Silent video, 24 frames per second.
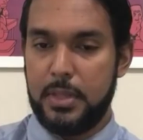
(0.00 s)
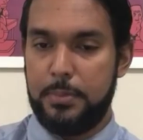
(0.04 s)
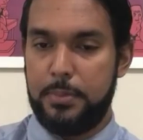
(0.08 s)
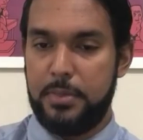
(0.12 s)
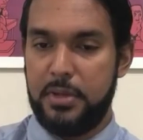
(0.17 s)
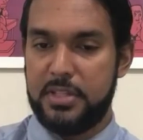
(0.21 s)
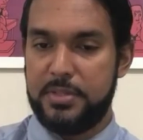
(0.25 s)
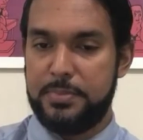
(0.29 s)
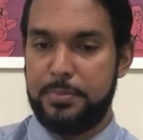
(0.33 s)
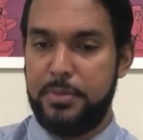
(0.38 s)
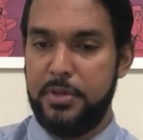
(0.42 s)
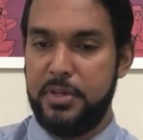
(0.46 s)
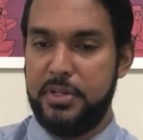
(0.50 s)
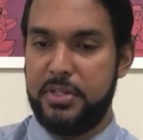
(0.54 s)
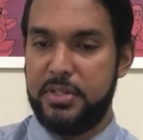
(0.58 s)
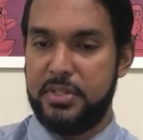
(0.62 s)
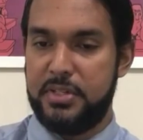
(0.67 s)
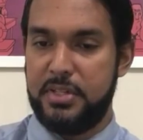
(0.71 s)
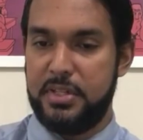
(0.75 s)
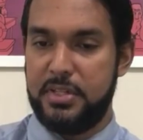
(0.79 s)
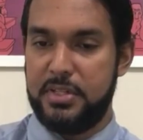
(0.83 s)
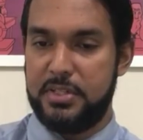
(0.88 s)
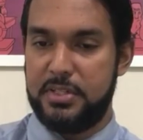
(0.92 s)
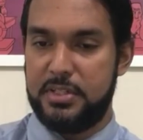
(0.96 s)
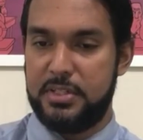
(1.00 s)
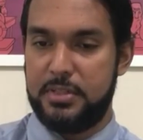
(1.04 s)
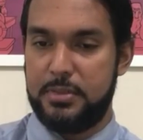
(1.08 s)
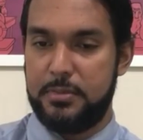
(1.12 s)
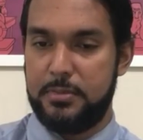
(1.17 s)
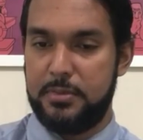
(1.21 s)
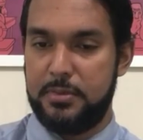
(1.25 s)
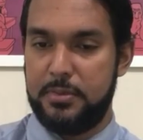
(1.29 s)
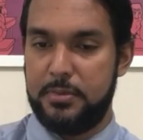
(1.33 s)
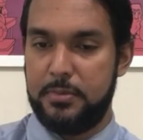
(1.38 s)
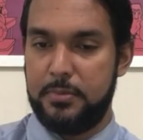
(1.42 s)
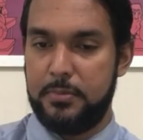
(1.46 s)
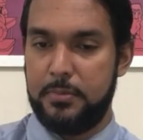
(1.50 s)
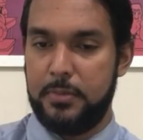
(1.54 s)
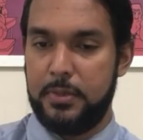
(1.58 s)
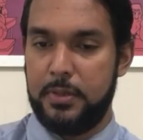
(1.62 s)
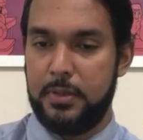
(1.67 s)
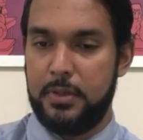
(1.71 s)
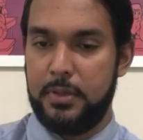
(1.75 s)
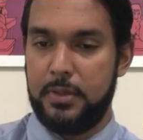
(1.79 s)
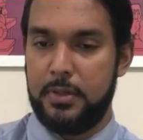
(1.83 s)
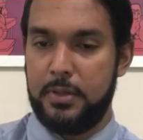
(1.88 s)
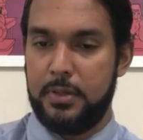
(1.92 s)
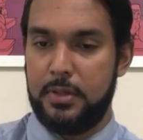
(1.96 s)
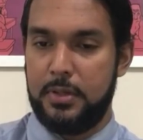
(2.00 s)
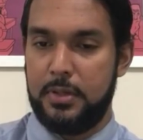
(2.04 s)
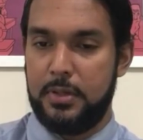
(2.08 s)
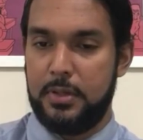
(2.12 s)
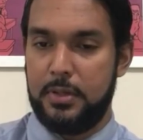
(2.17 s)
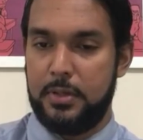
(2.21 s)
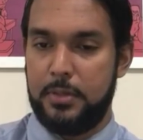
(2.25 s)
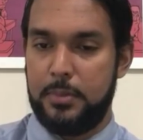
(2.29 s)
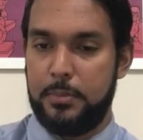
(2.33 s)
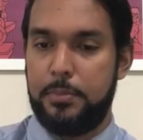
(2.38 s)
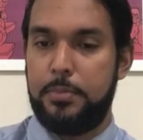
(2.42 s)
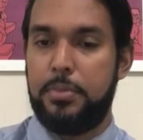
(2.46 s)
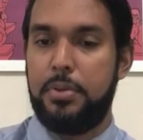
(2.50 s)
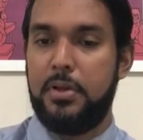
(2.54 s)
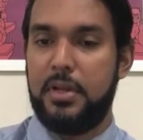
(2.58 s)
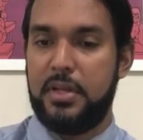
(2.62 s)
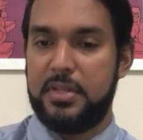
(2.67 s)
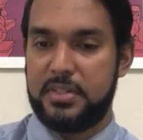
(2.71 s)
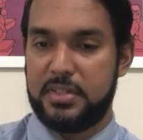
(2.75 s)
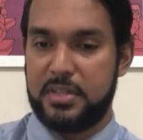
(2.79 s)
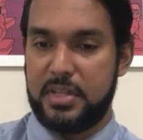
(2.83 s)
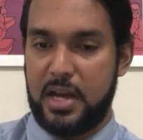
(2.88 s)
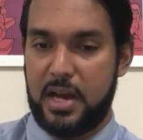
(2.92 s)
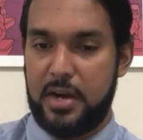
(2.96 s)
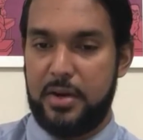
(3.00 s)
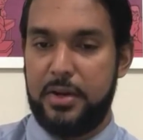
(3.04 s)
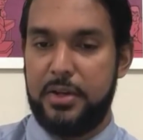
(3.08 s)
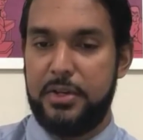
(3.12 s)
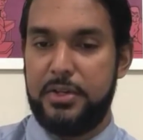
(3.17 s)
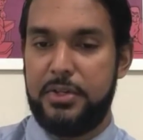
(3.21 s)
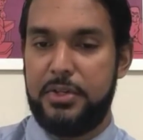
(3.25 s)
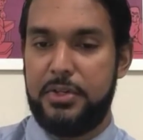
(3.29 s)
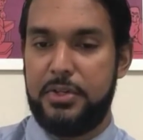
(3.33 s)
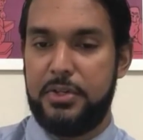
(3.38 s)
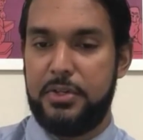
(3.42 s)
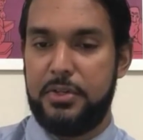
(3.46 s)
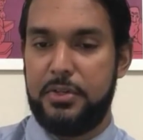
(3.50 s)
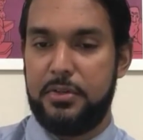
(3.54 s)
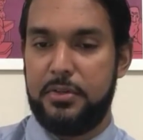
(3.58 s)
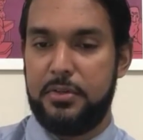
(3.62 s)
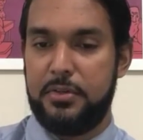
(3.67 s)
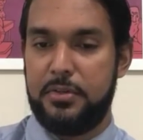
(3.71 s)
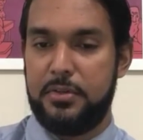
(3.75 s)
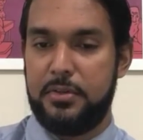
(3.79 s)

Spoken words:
plus purchases, plus carriage,